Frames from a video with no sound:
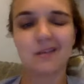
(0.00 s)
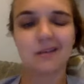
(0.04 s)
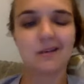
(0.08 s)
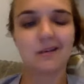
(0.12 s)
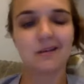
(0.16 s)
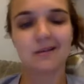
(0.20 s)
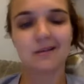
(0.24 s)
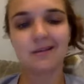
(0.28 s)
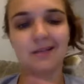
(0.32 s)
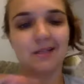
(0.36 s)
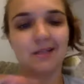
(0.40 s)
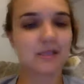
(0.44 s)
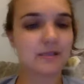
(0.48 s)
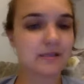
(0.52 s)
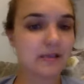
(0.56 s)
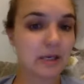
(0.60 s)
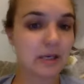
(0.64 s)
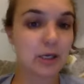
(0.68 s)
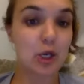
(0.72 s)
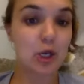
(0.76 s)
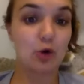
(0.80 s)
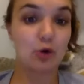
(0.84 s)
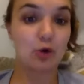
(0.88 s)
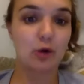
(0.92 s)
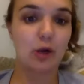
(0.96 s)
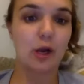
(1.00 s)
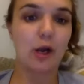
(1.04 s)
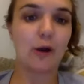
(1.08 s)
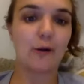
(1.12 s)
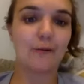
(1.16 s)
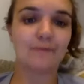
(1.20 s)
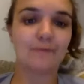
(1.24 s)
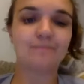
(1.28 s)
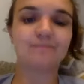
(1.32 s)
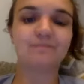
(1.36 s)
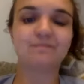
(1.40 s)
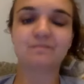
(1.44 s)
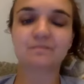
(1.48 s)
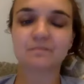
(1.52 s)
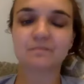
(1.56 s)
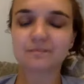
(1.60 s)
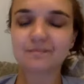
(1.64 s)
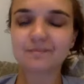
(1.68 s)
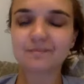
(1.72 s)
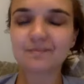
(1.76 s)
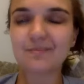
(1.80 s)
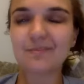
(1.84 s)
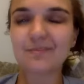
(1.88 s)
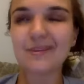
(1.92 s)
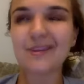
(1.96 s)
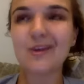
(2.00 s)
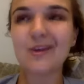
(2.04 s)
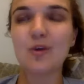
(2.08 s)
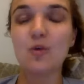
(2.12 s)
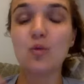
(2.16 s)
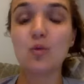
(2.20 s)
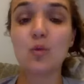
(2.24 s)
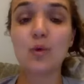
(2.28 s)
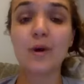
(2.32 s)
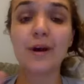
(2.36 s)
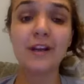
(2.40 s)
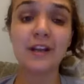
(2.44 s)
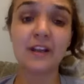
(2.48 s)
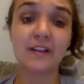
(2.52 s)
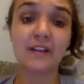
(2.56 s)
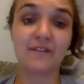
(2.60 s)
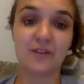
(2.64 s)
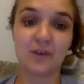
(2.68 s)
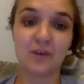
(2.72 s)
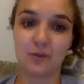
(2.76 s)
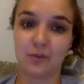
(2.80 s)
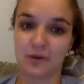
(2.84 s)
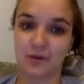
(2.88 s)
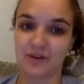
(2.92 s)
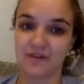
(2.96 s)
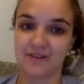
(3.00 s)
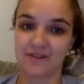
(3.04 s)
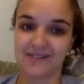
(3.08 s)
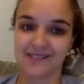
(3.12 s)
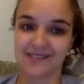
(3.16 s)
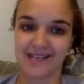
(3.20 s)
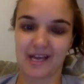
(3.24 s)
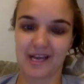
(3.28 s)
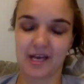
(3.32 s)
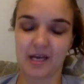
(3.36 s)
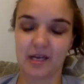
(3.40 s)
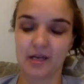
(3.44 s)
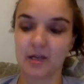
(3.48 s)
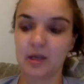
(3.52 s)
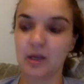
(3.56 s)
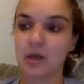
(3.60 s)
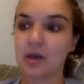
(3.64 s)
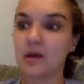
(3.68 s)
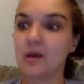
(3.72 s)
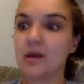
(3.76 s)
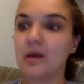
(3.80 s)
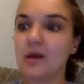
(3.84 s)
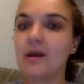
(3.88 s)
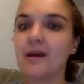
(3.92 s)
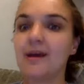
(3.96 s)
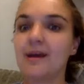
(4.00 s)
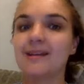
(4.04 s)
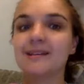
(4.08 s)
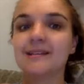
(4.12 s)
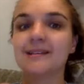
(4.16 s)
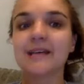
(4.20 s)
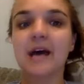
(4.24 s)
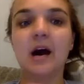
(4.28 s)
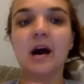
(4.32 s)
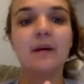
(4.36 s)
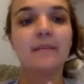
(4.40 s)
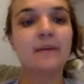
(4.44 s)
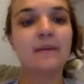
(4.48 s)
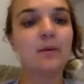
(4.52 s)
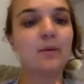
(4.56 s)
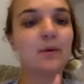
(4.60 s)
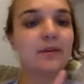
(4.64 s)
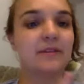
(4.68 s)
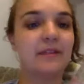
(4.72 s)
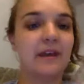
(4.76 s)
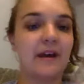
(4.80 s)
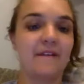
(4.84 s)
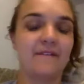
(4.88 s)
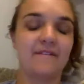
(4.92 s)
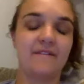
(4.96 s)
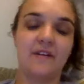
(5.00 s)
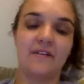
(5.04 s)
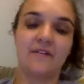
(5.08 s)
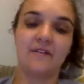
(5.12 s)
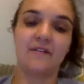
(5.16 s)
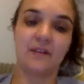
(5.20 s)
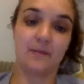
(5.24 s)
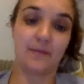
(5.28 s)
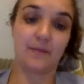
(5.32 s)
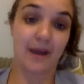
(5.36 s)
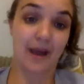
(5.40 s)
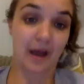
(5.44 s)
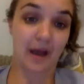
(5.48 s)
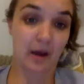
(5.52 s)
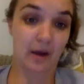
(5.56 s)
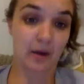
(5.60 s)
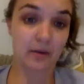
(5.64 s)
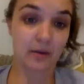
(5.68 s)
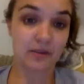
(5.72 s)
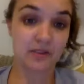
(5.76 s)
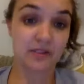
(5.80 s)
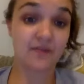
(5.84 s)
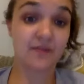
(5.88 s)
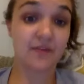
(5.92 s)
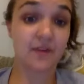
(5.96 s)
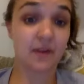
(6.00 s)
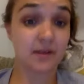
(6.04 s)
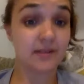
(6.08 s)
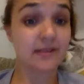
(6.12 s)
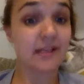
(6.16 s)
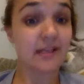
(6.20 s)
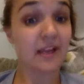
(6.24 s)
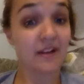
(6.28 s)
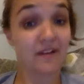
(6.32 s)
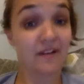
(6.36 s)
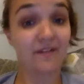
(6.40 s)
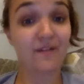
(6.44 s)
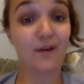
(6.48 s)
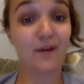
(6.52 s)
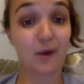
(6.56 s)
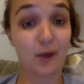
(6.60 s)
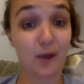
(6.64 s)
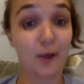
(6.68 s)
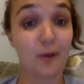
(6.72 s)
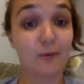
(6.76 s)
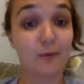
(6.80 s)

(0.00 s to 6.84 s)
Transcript: this is a no-go. What if you would have said, tell me what that 50 pounds feels like for you.